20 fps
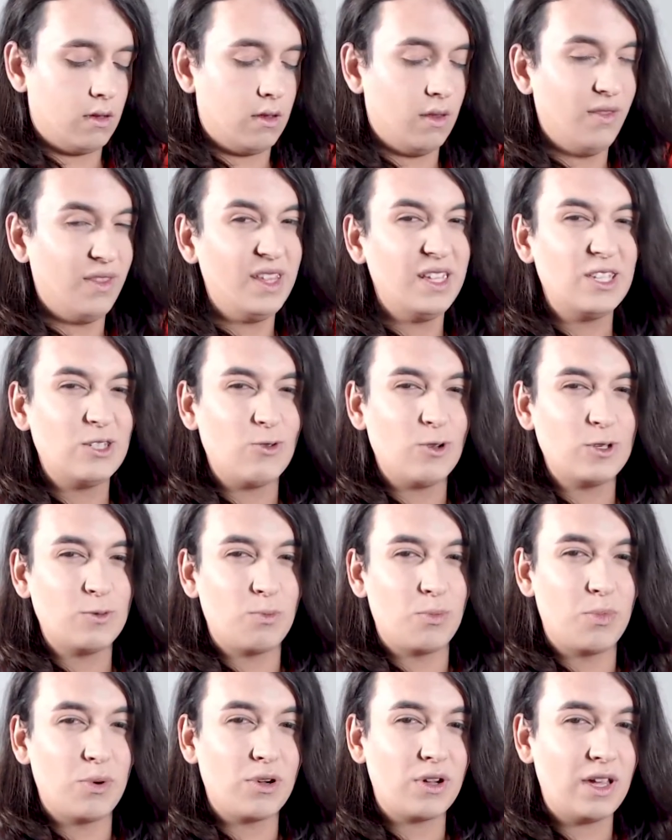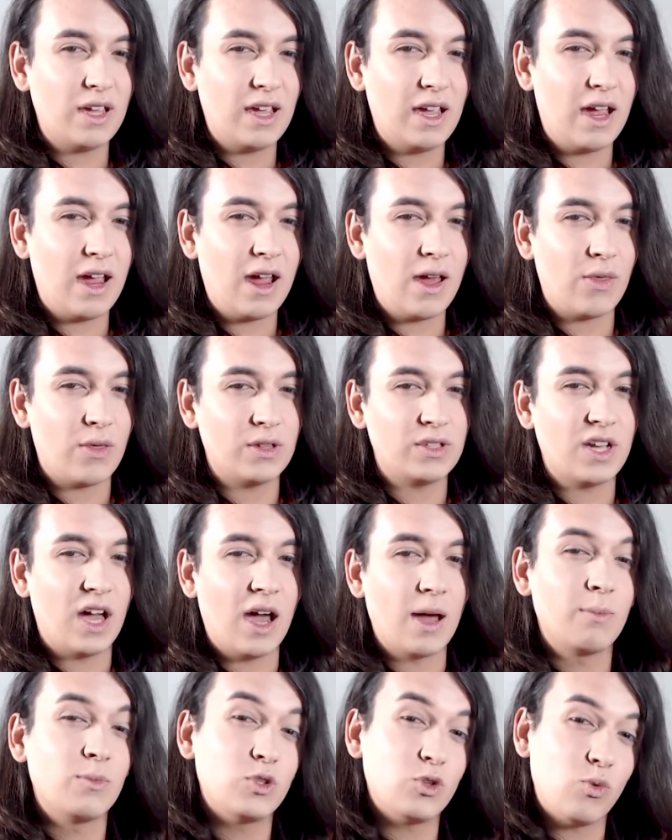this was booking the
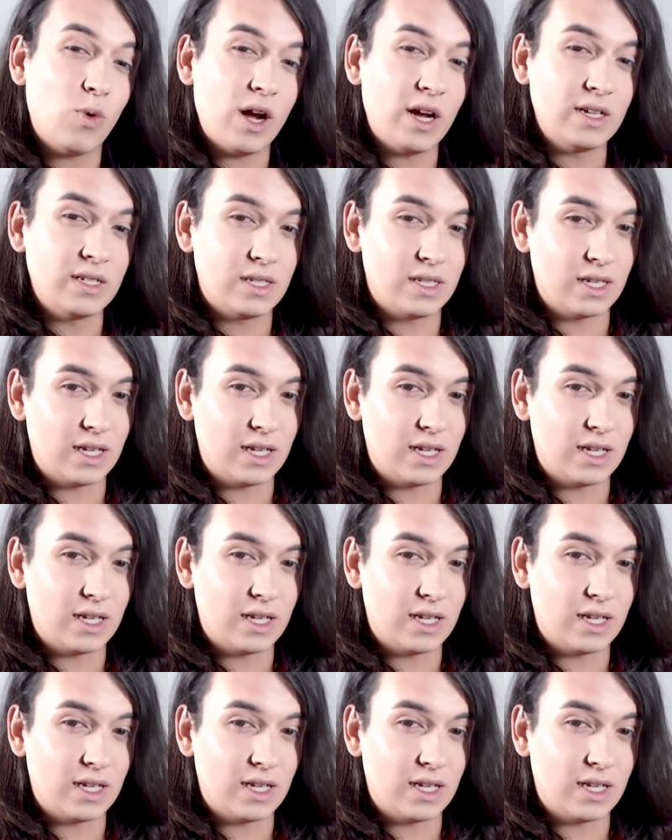time twice